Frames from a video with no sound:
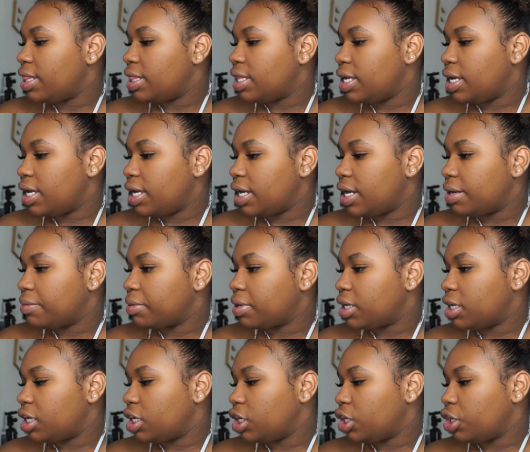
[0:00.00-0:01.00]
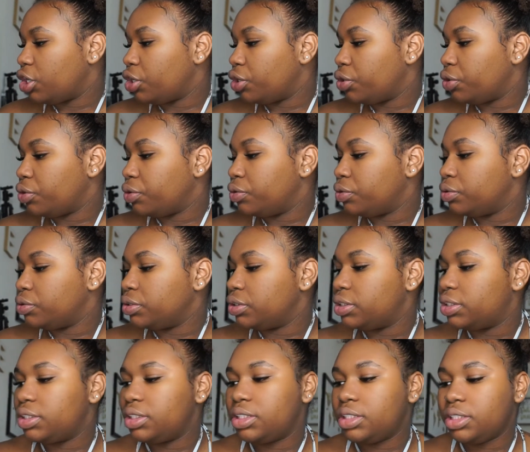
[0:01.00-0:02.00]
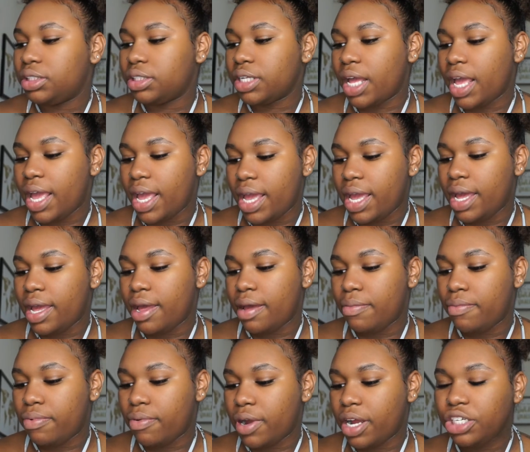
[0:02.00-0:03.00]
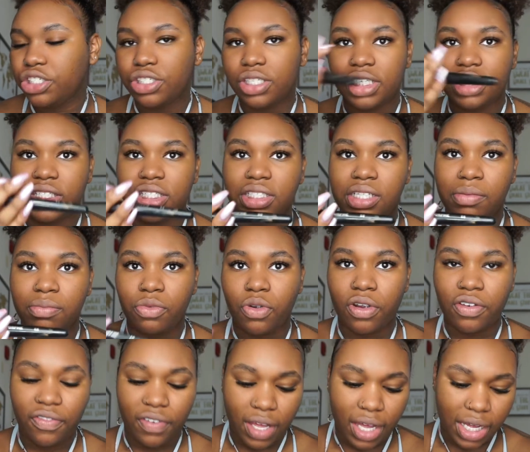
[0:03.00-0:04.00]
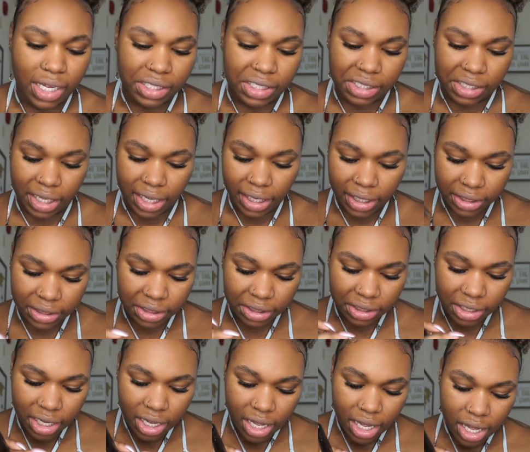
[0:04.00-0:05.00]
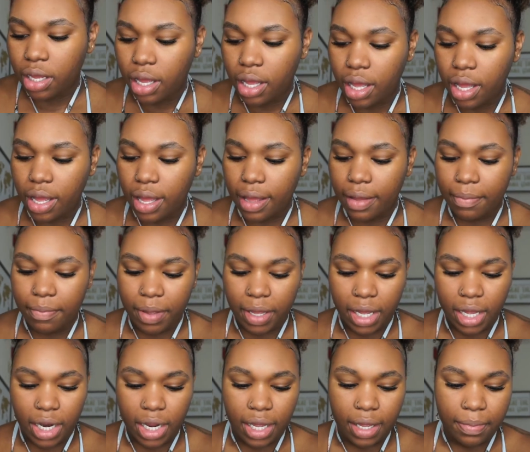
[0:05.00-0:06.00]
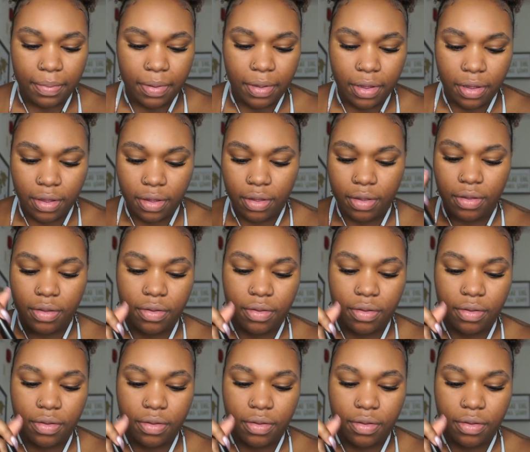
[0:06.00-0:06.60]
and then I'm gonna use a brush. This is a Morphe E6, and pick it up